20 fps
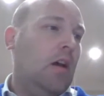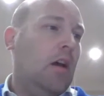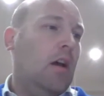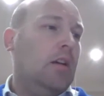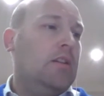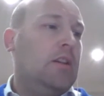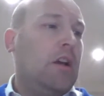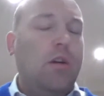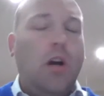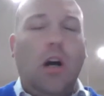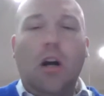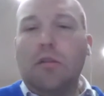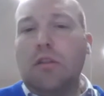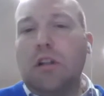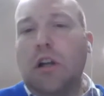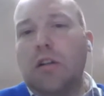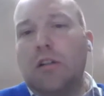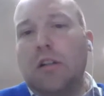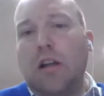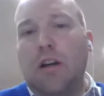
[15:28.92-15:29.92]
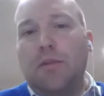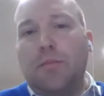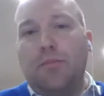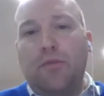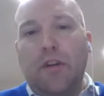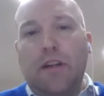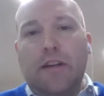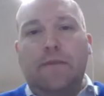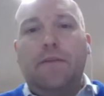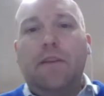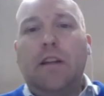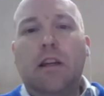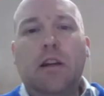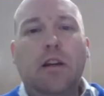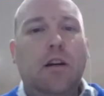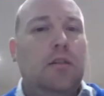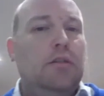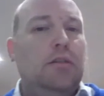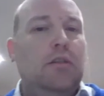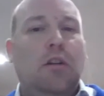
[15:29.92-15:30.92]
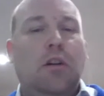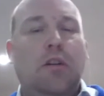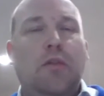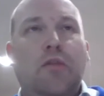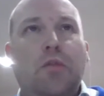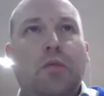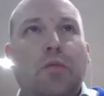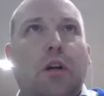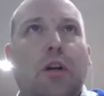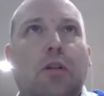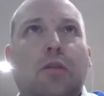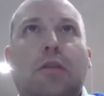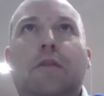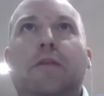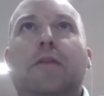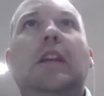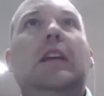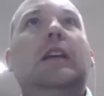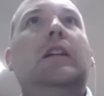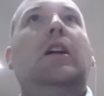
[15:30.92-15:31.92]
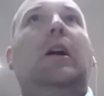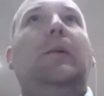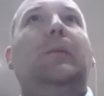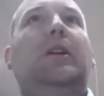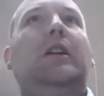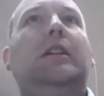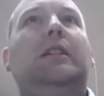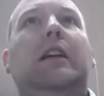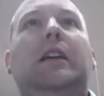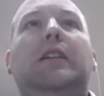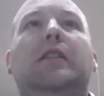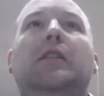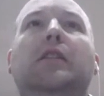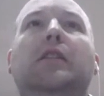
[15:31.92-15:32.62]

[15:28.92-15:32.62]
So I'll touch briefly on the world of decarbonisation,